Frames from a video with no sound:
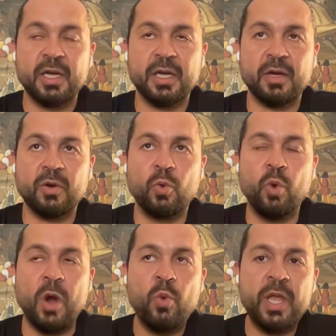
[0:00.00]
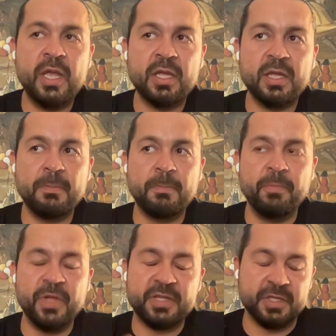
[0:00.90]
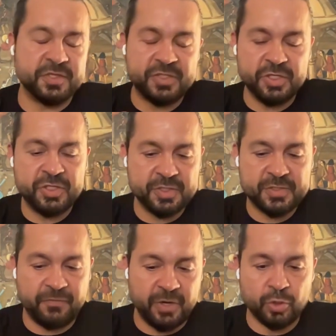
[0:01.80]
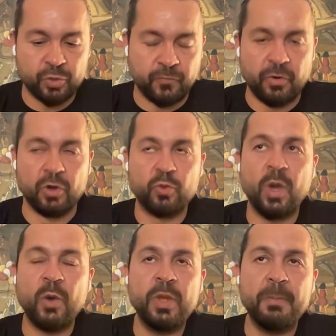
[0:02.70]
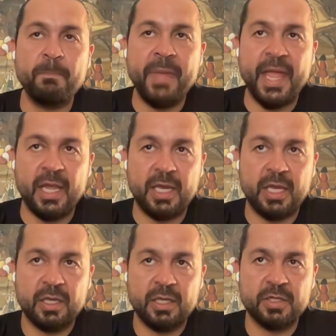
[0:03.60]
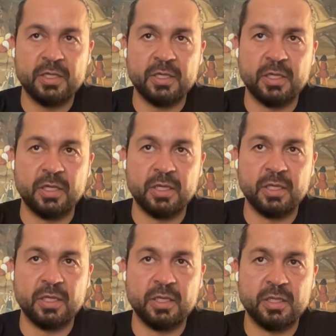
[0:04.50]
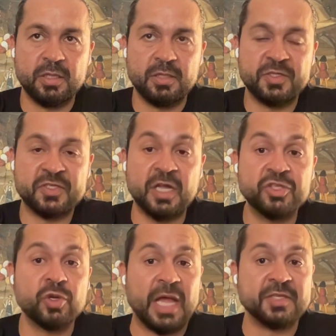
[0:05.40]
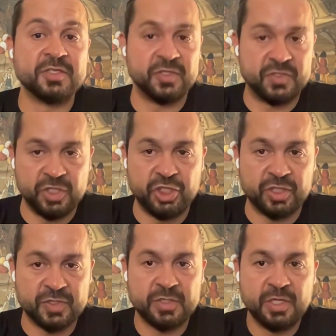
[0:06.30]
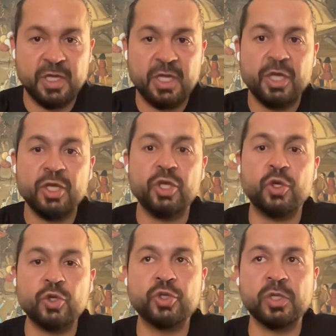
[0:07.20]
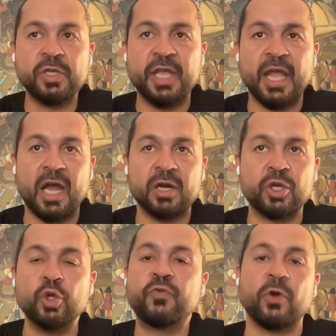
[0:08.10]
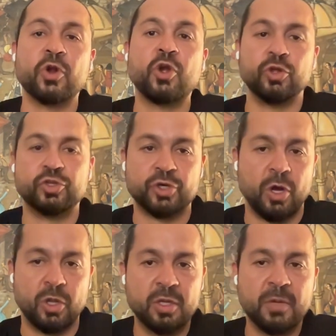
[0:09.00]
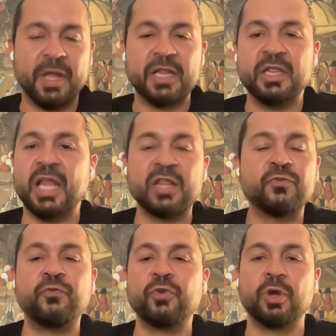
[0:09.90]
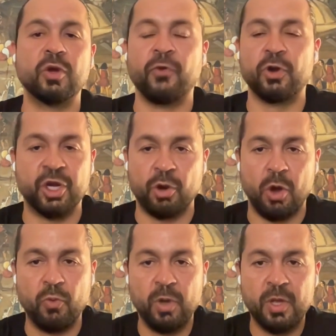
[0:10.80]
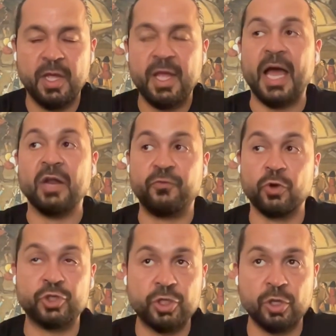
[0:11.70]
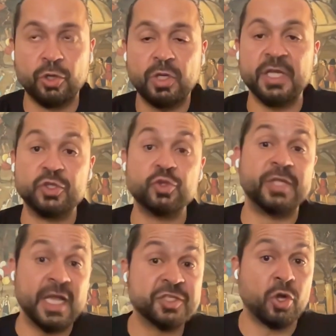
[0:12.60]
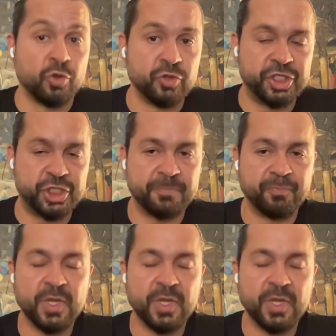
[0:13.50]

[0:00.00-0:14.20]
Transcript: the decision is a very good word. When we make centralized decisions, usually they are good for control, but not for growth. And for sure, in today's condition,